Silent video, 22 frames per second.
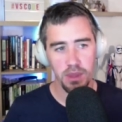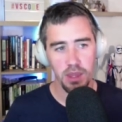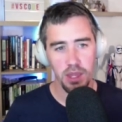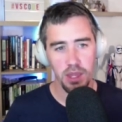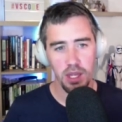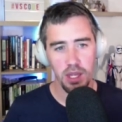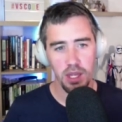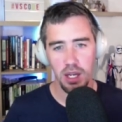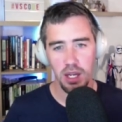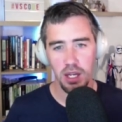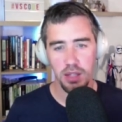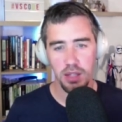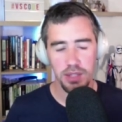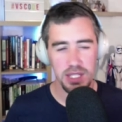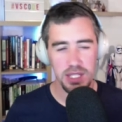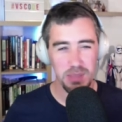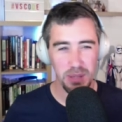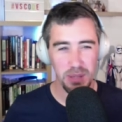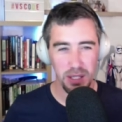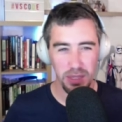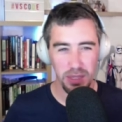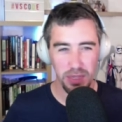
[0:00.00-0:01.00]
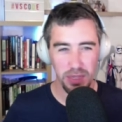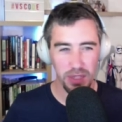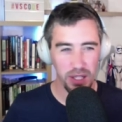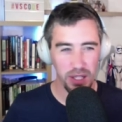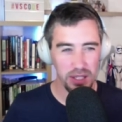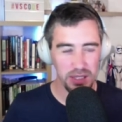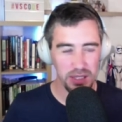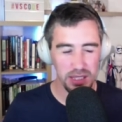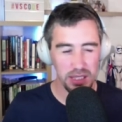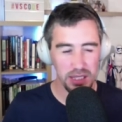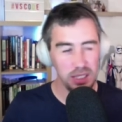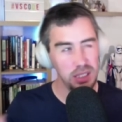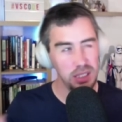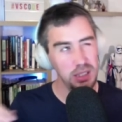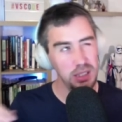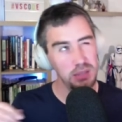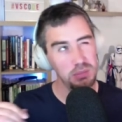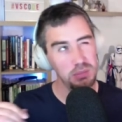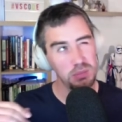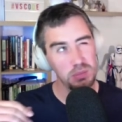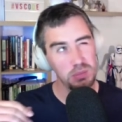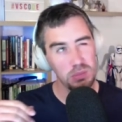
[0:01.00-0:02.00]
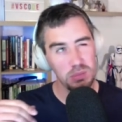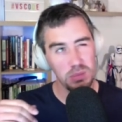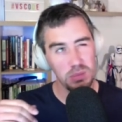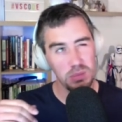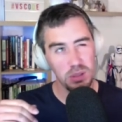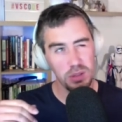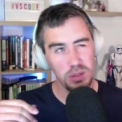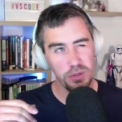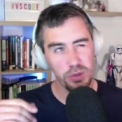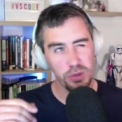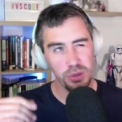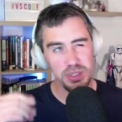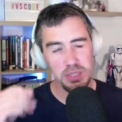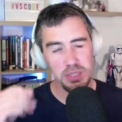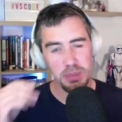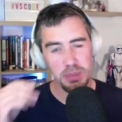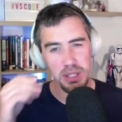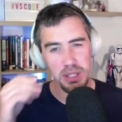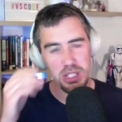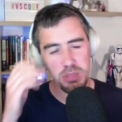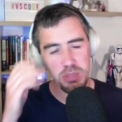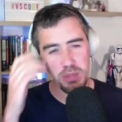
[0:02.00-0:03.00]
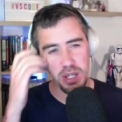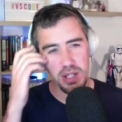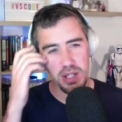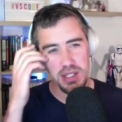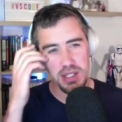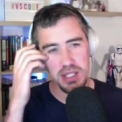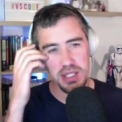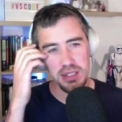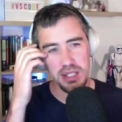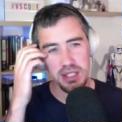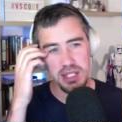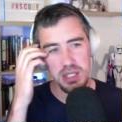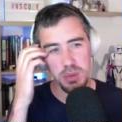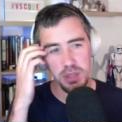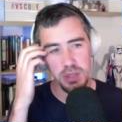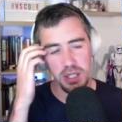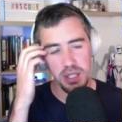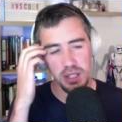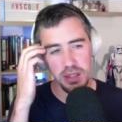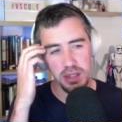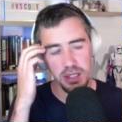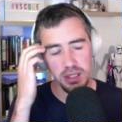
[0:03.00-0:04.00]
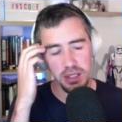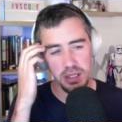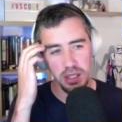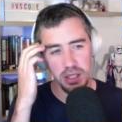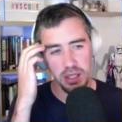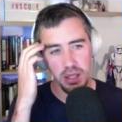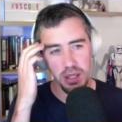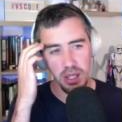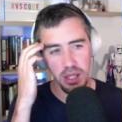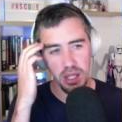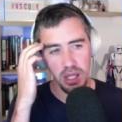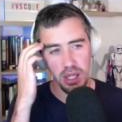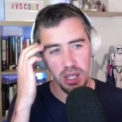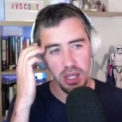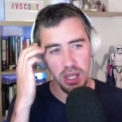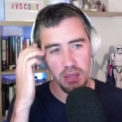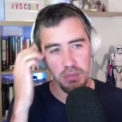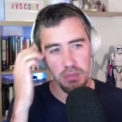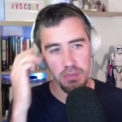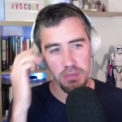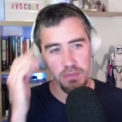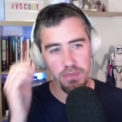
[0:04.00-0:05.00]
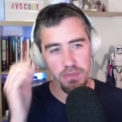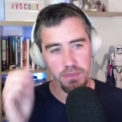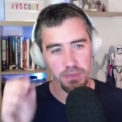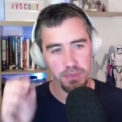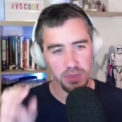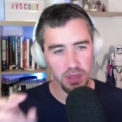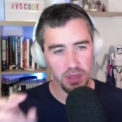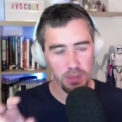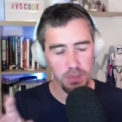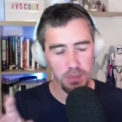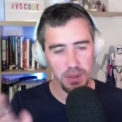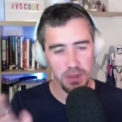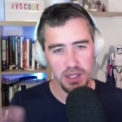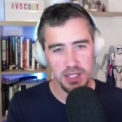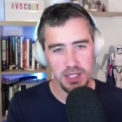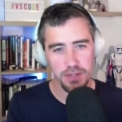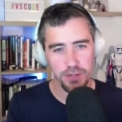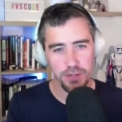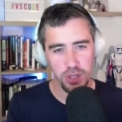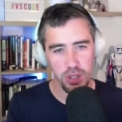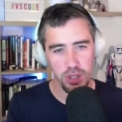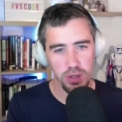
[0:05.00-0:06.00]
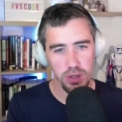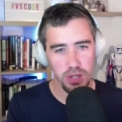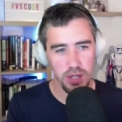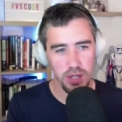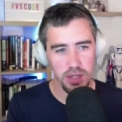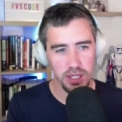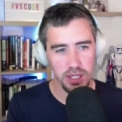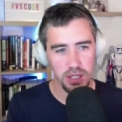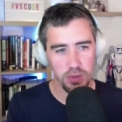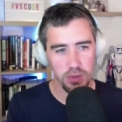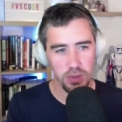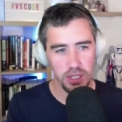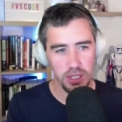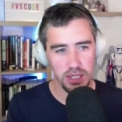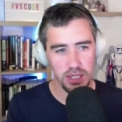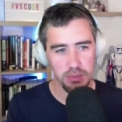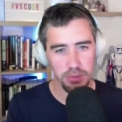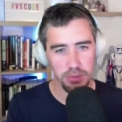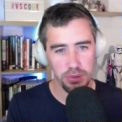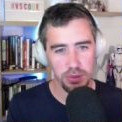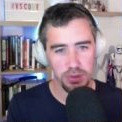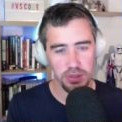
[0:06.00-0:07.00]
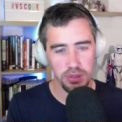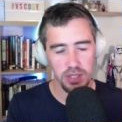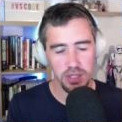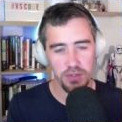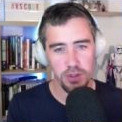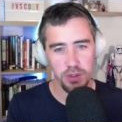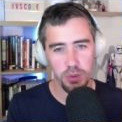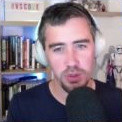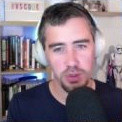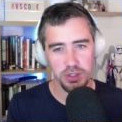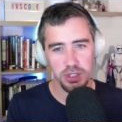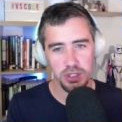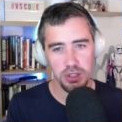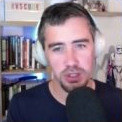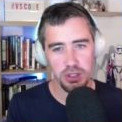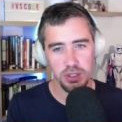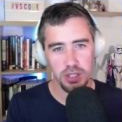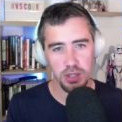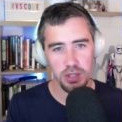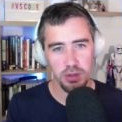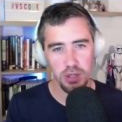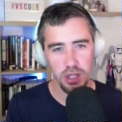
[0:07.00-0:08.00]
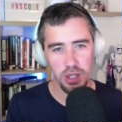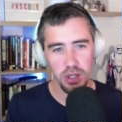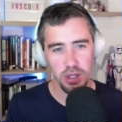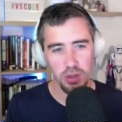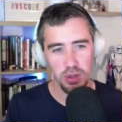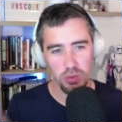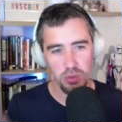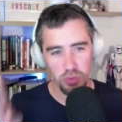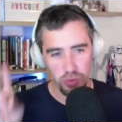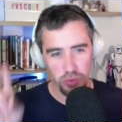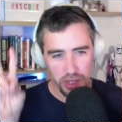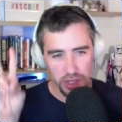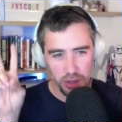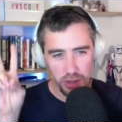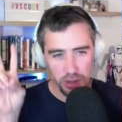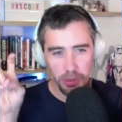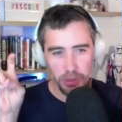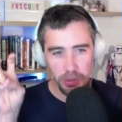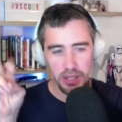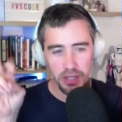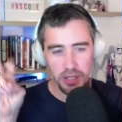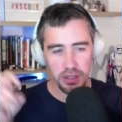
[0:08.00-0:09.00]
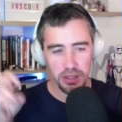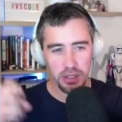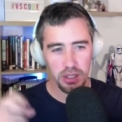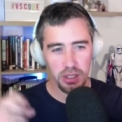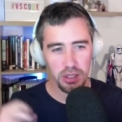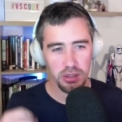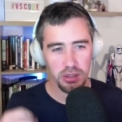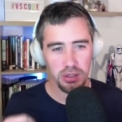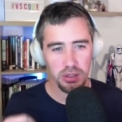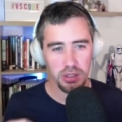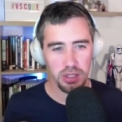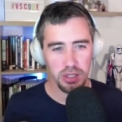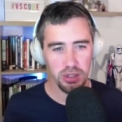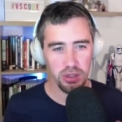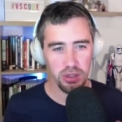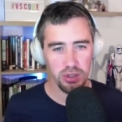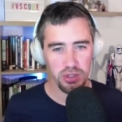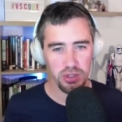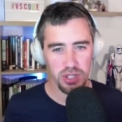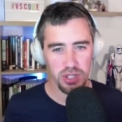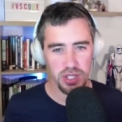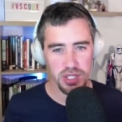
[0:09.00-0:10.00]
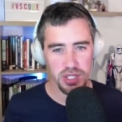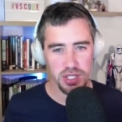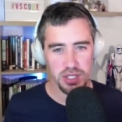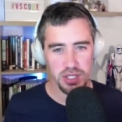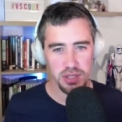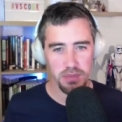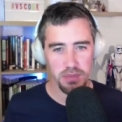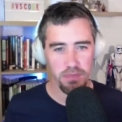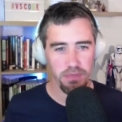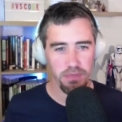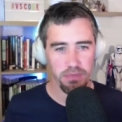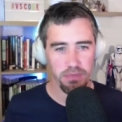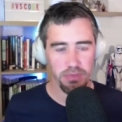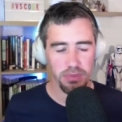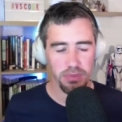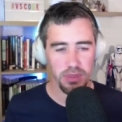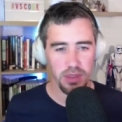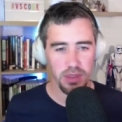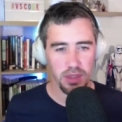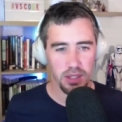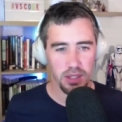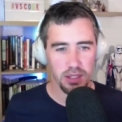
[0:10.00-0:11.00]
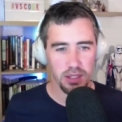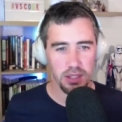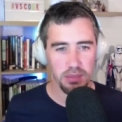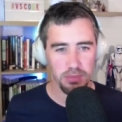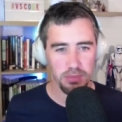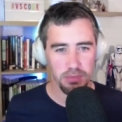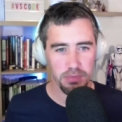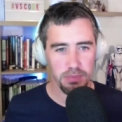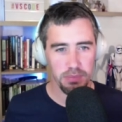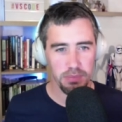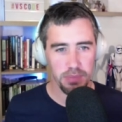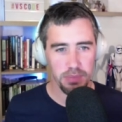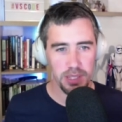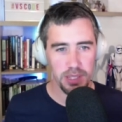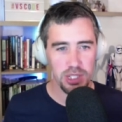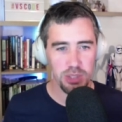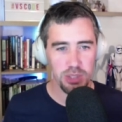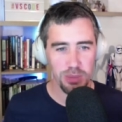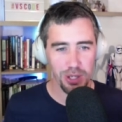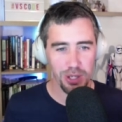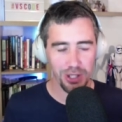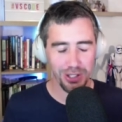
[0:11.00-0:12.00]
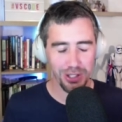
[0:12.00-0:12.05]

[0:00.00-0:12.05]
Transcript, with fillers: Uh, there's about 30 or 40 benchmarks in that suite, I think. Um, but there's a few that I think are really important if you want to look at real Python code and not just like benchmark